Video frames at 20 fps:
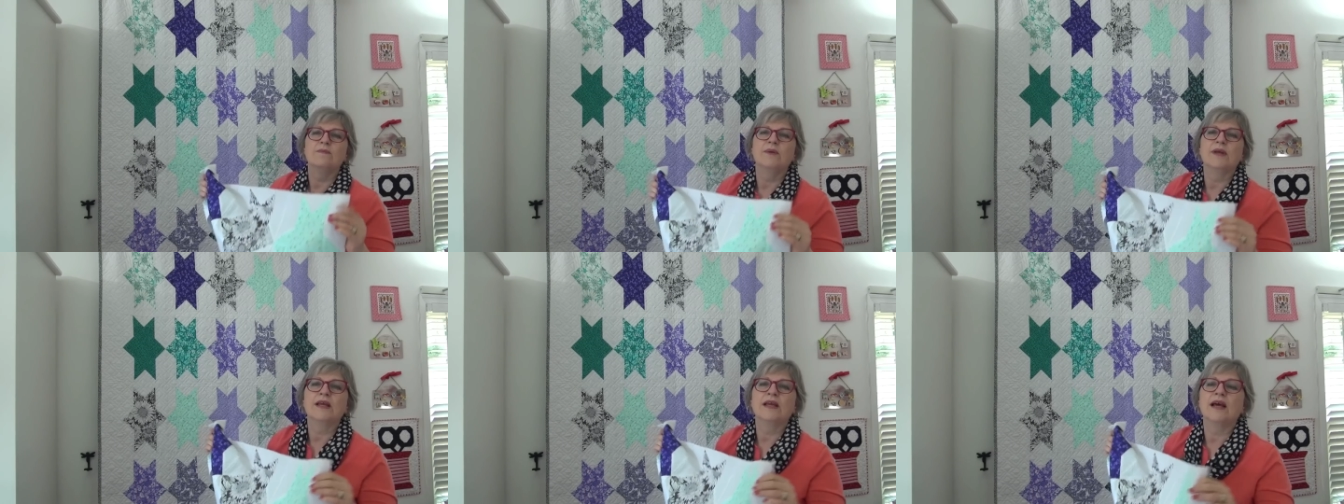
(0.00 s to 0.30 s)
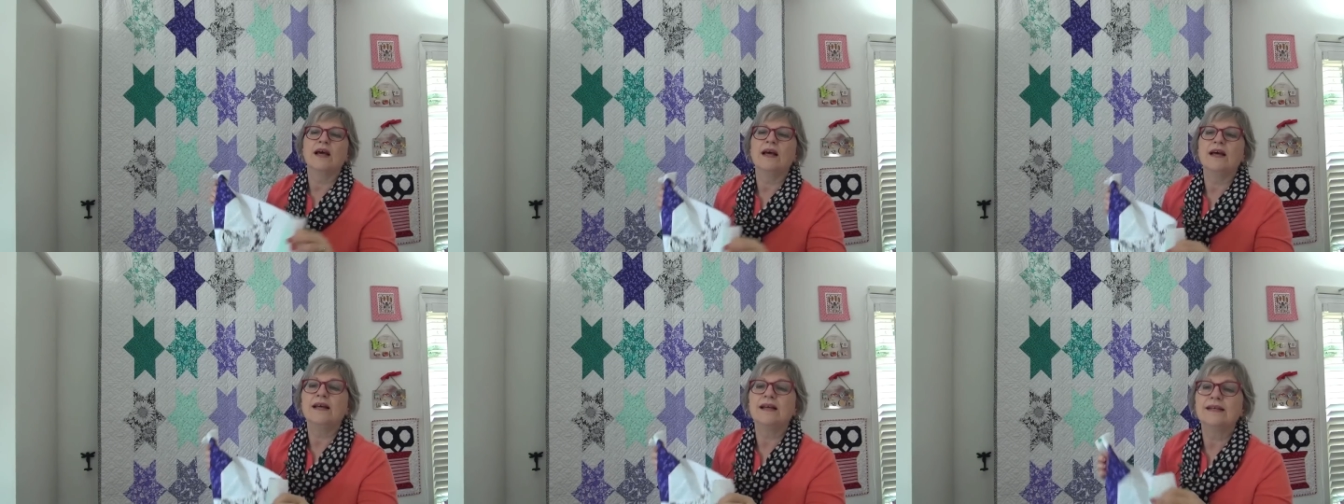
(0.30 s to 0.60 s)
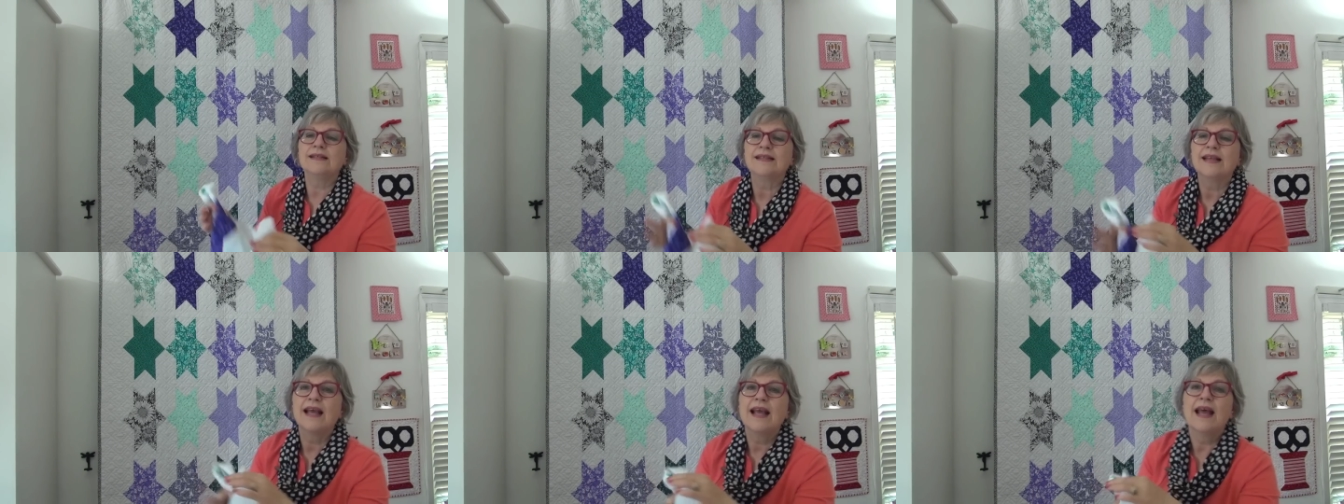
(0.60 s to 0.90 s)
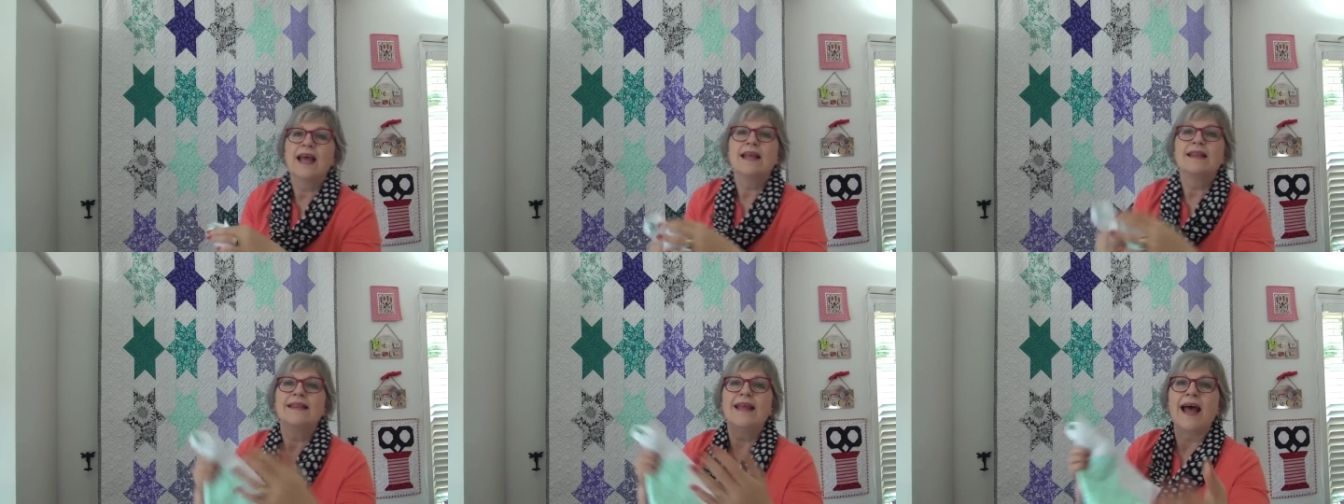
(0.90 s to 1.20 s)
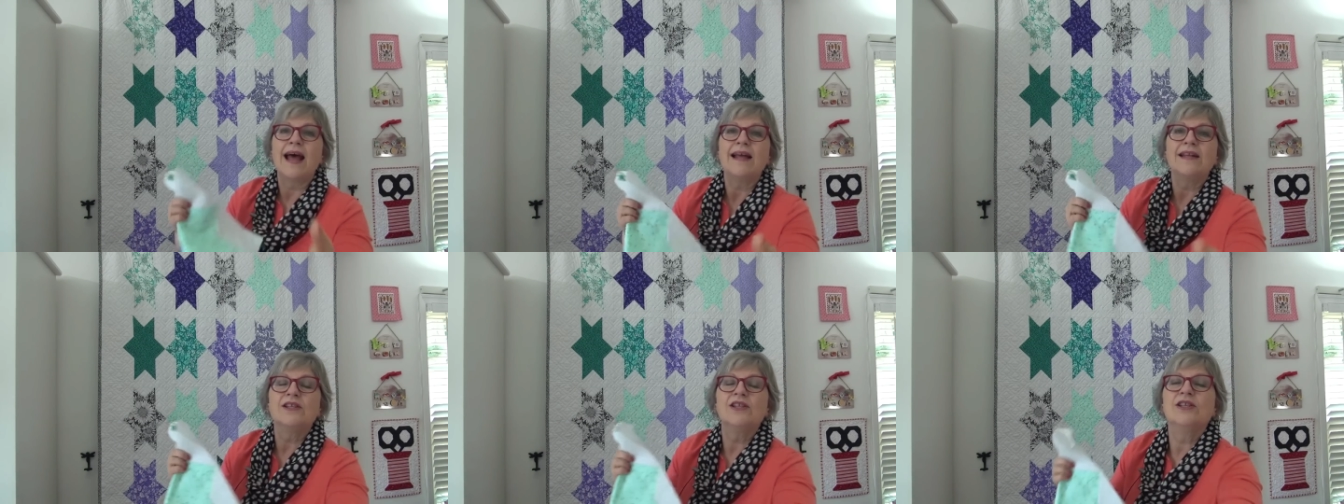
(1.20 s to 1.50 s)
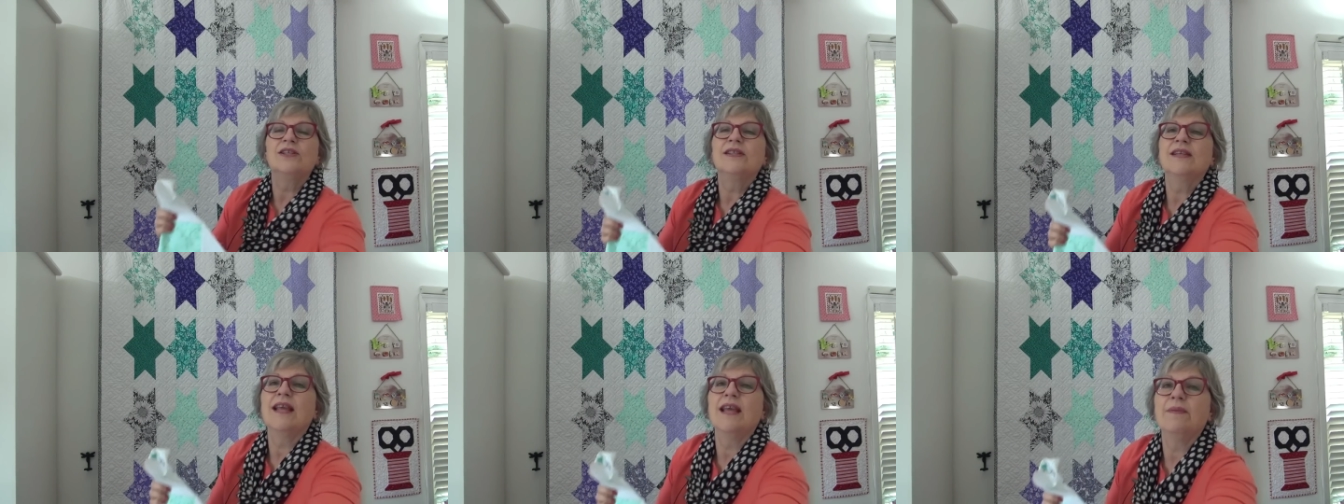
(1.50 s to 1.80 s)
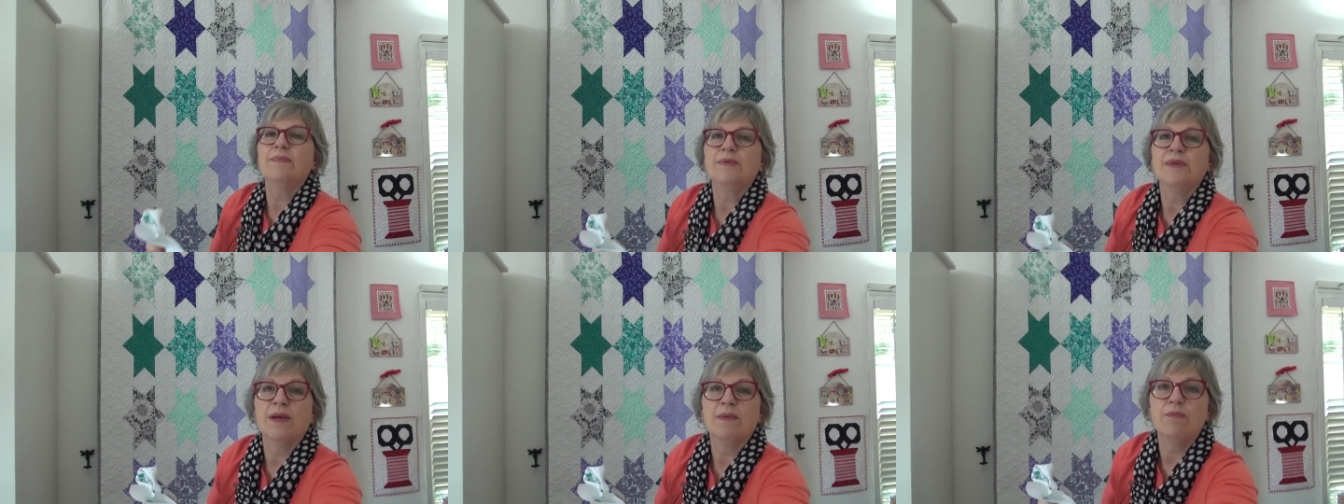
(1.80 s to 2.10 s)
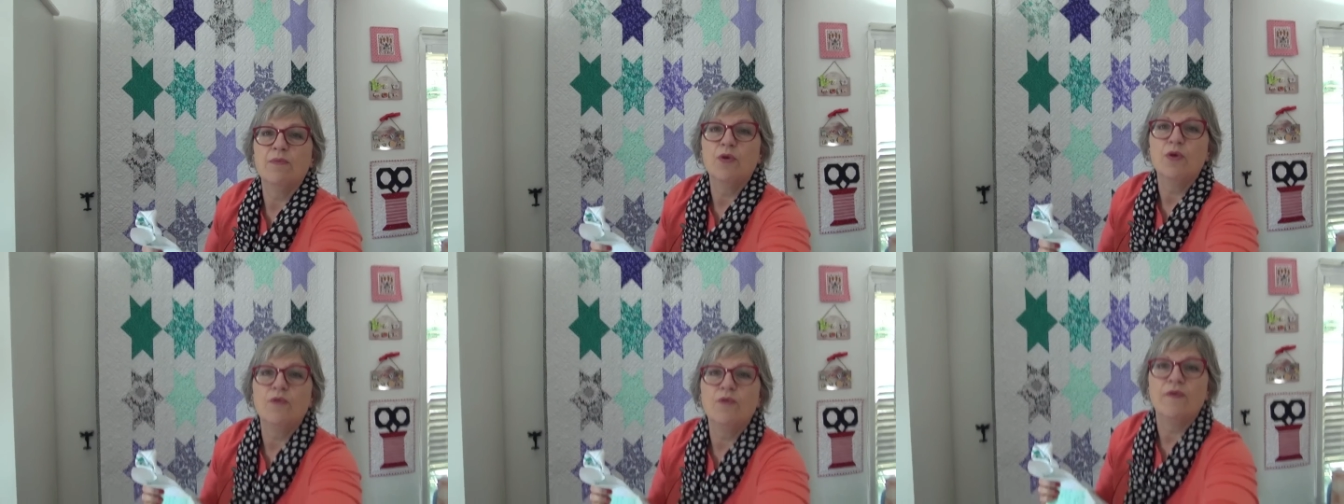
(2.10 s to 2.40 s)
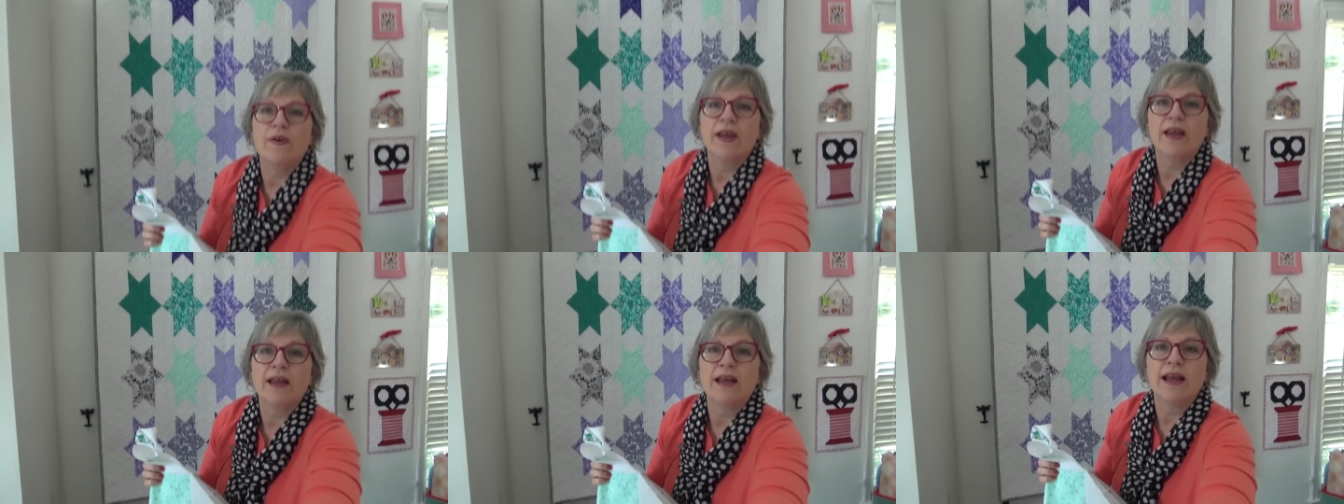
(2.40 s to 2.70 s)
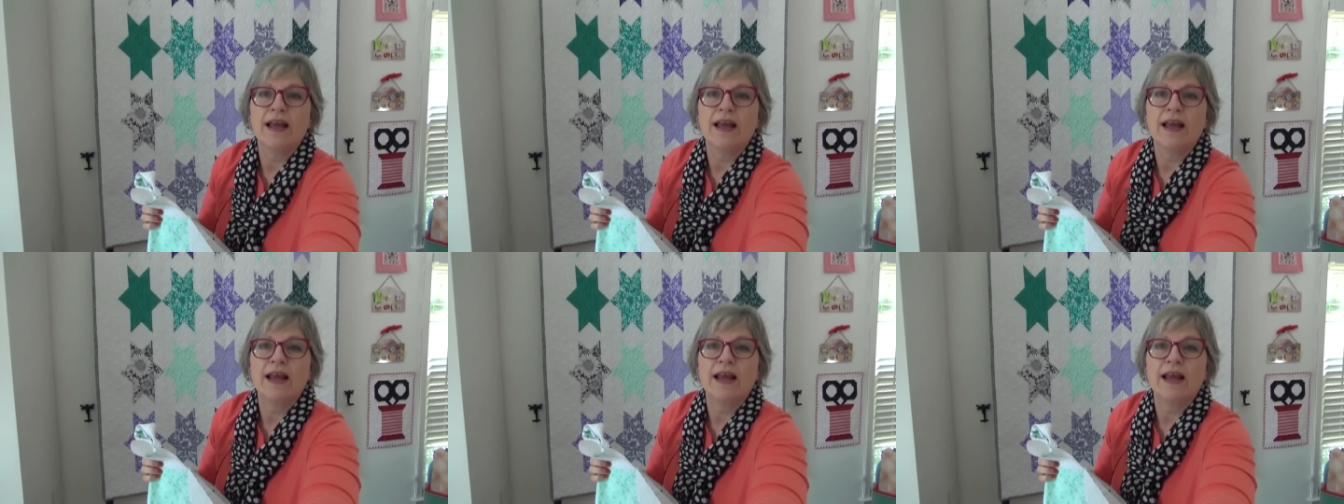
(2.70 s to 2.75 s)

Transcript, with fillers: because that just keeps it moving.